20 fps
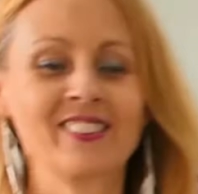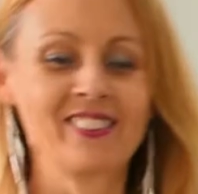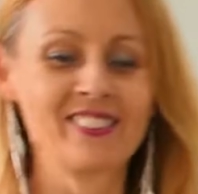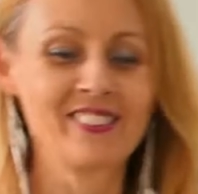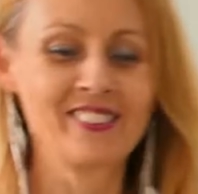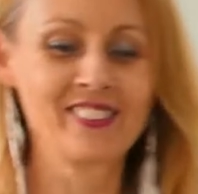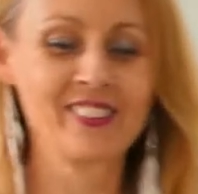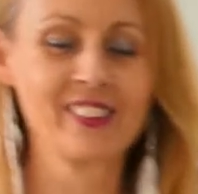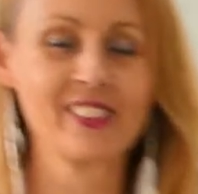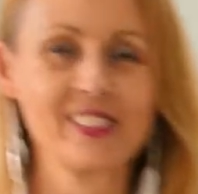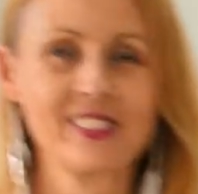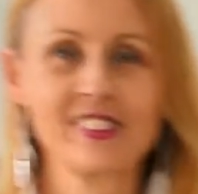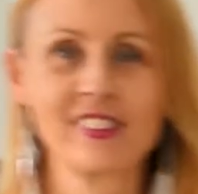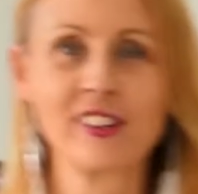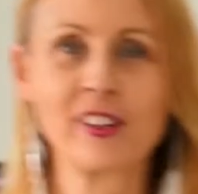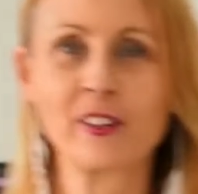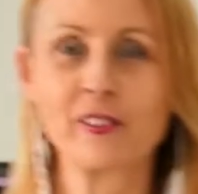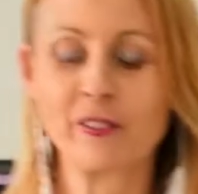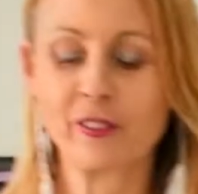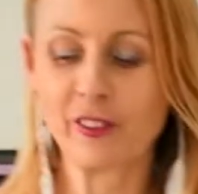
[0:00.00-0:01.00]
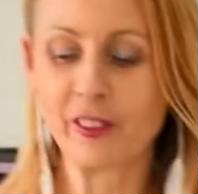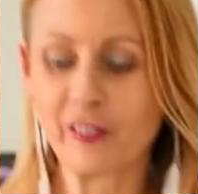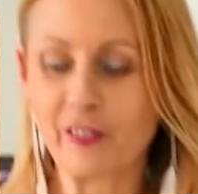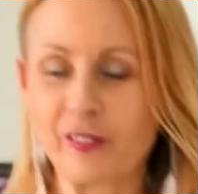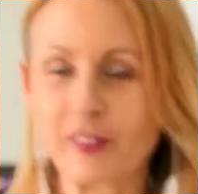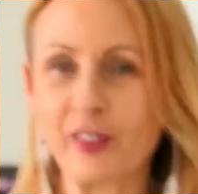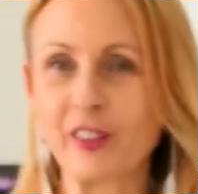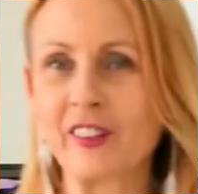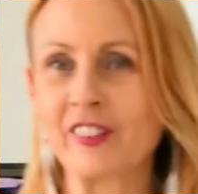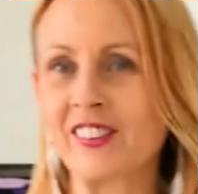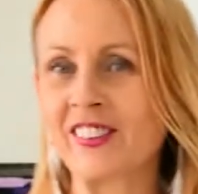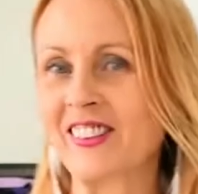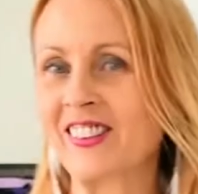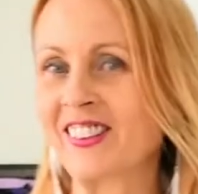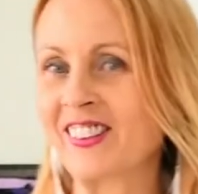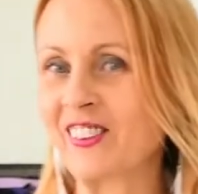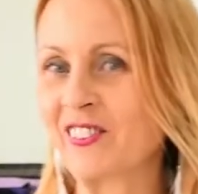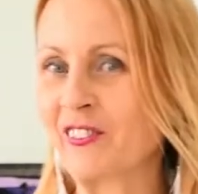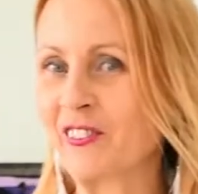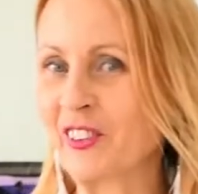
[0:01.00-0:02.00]
Alright, so for the
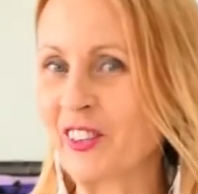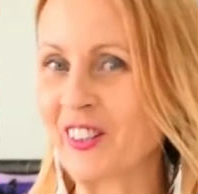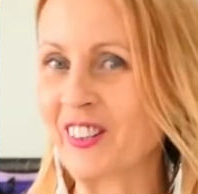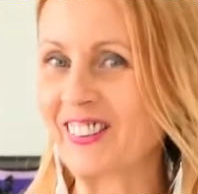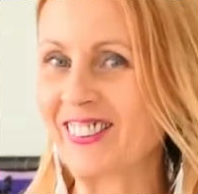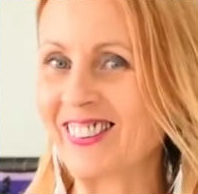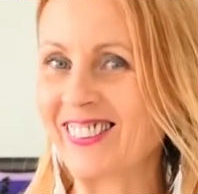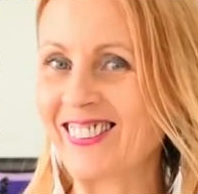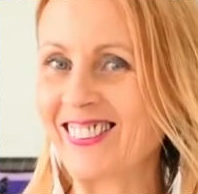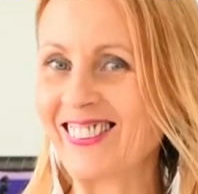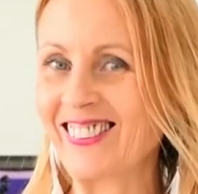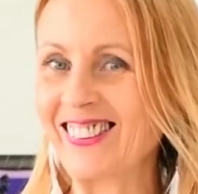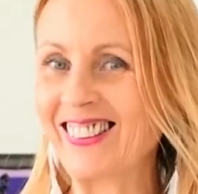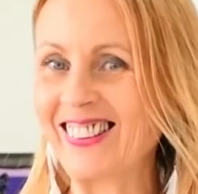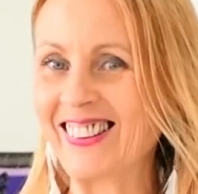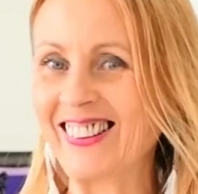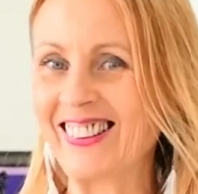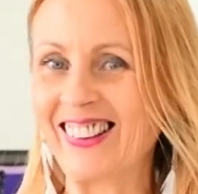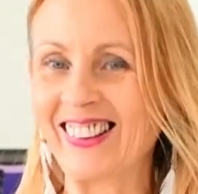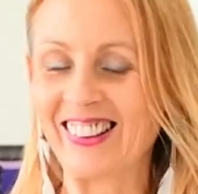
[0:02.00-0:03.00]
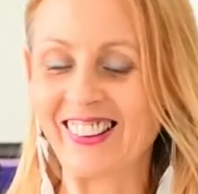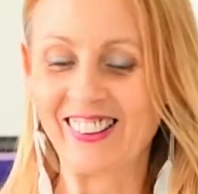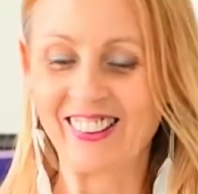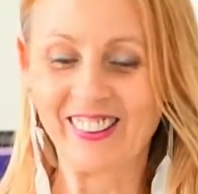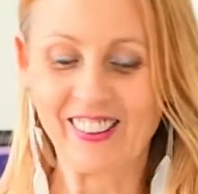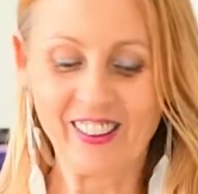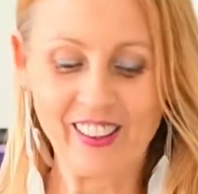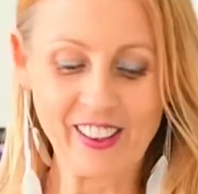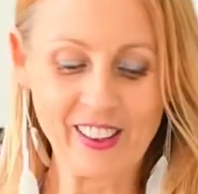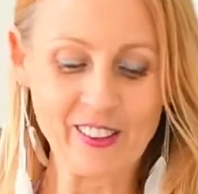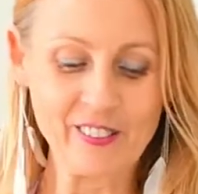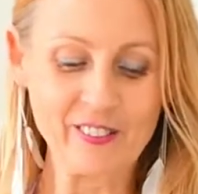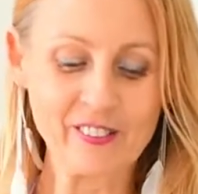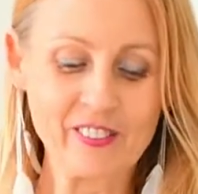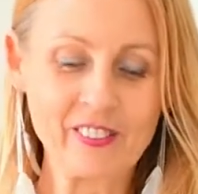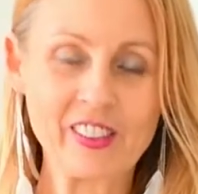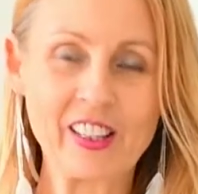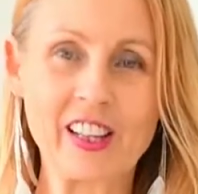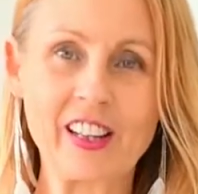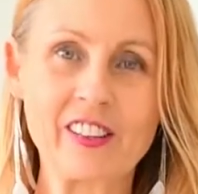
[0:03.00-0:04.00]
first version, I
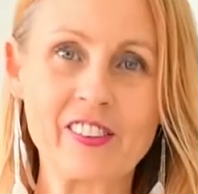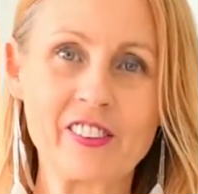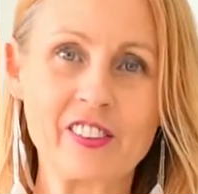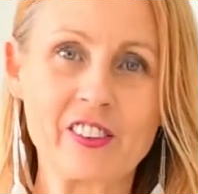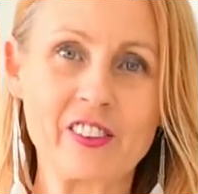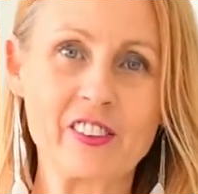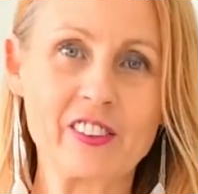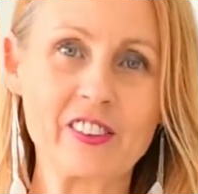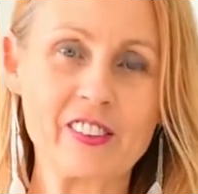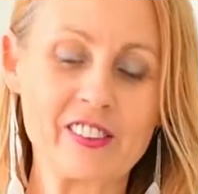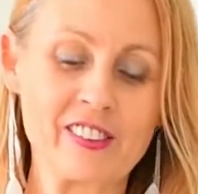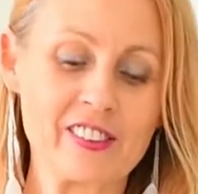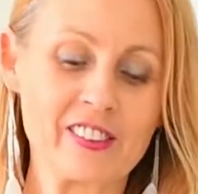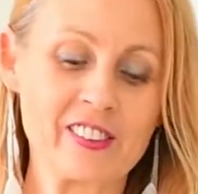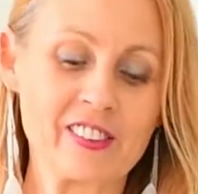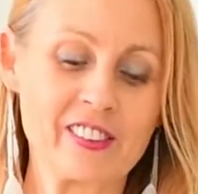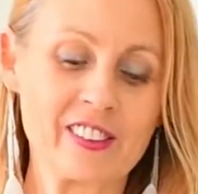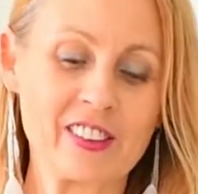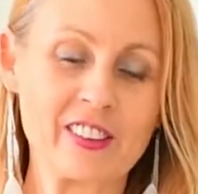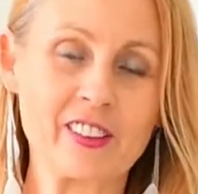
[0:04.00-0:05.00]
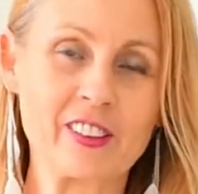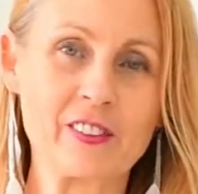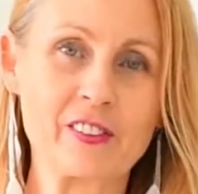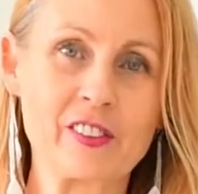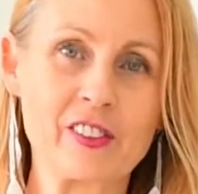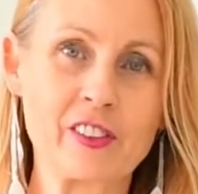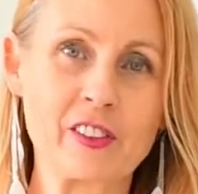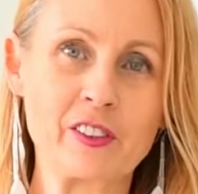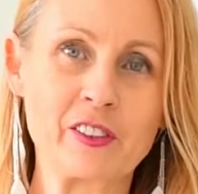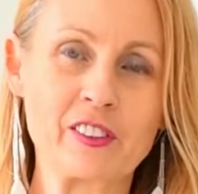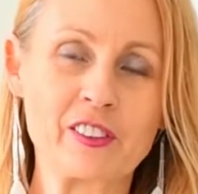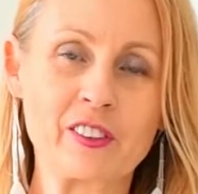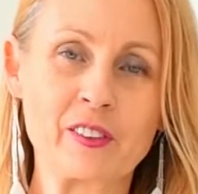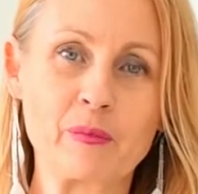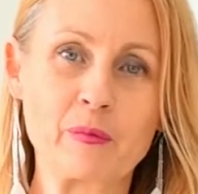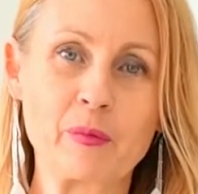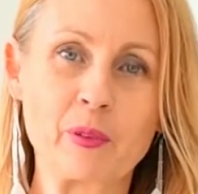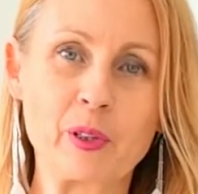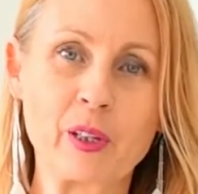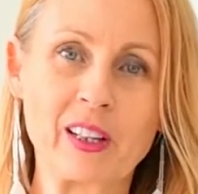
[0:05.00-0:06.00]
have cashews that I've soaked
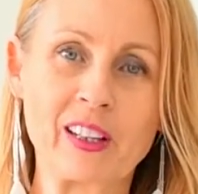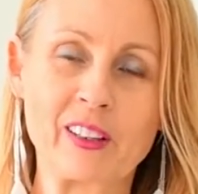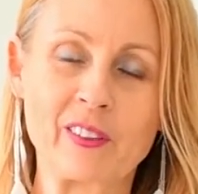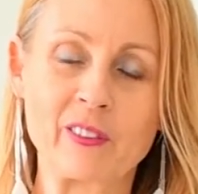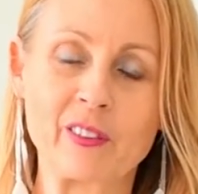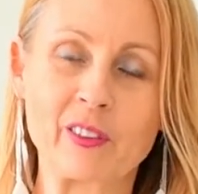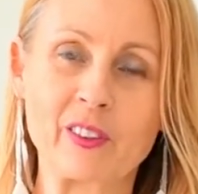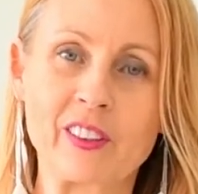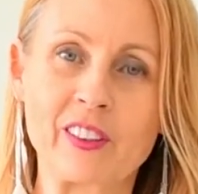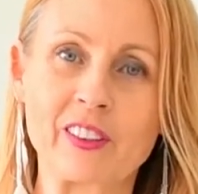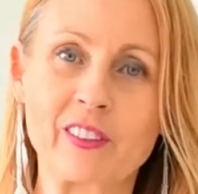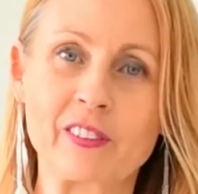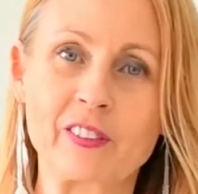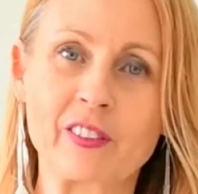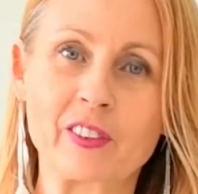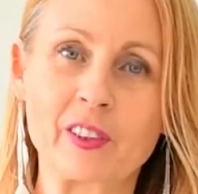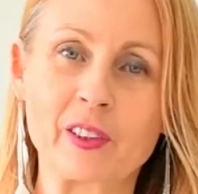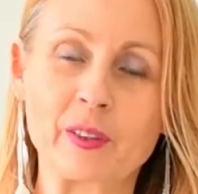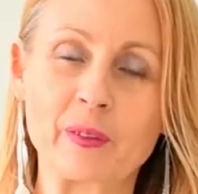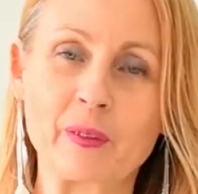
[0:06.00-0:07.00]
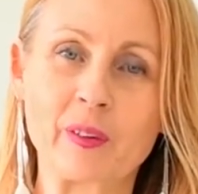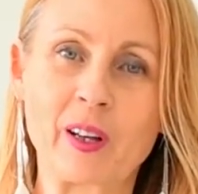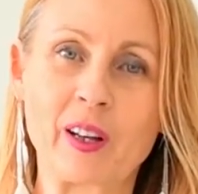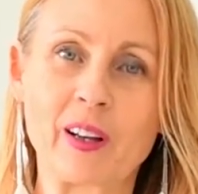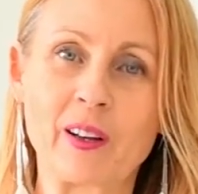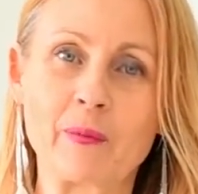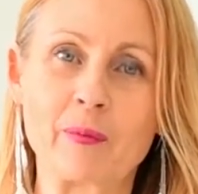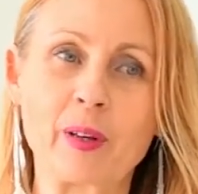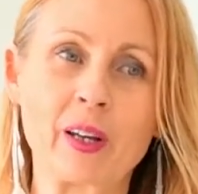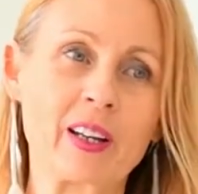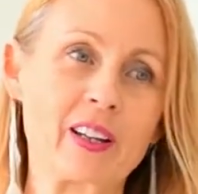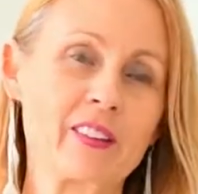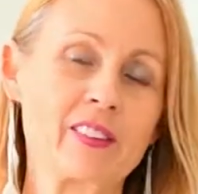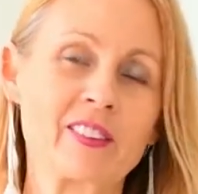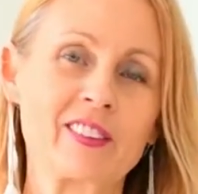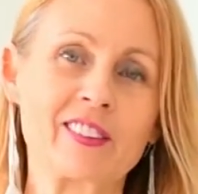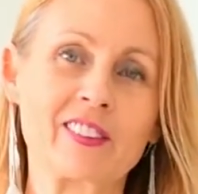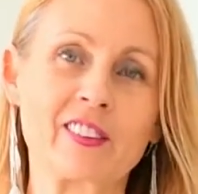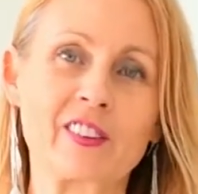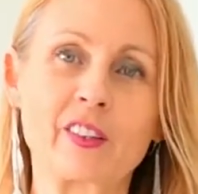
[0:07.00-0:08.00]
in boiling water for
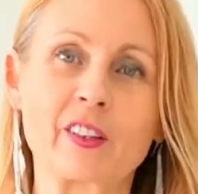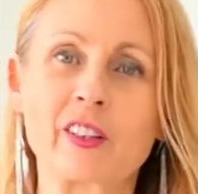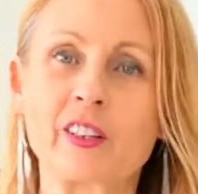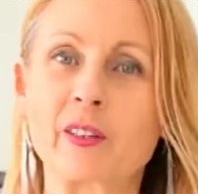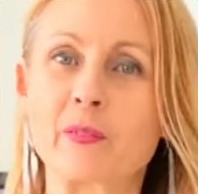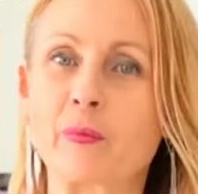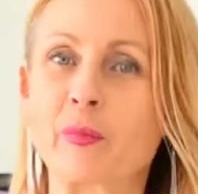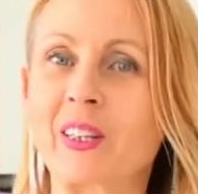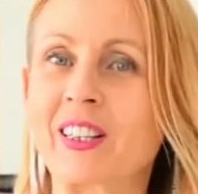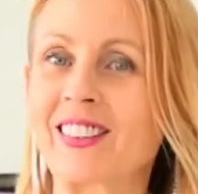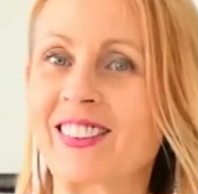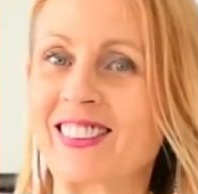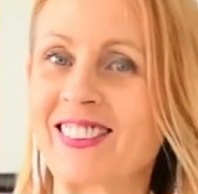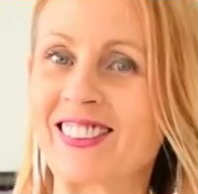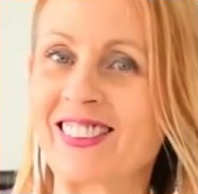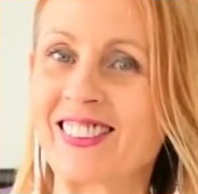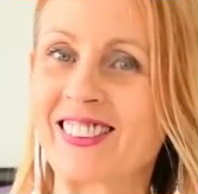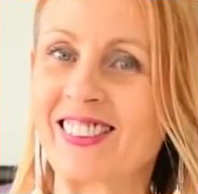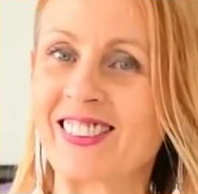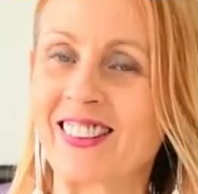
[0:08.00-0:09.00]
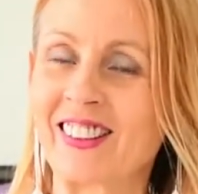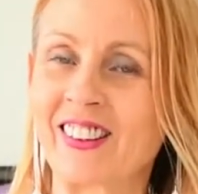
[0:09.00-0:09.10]
about 30 minutes.